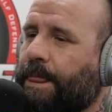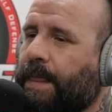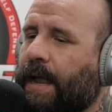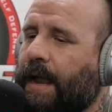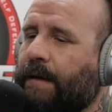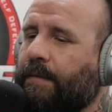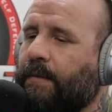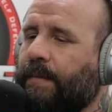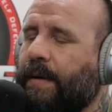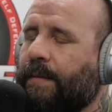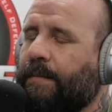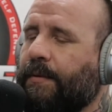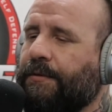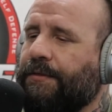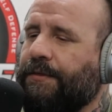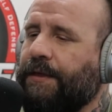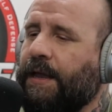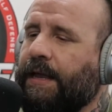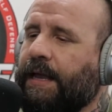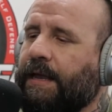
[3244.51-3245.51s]
I remember
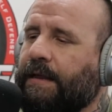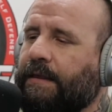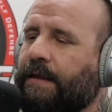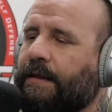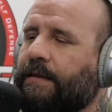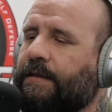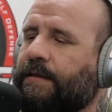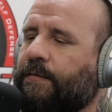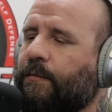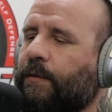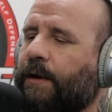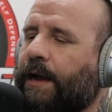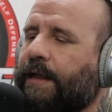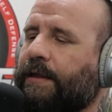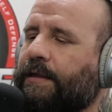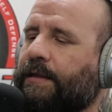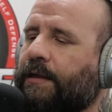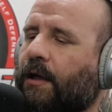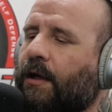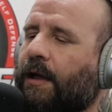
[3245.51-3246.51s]
thinking this when I
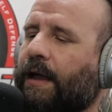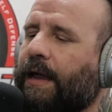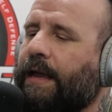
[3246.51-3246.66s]
saw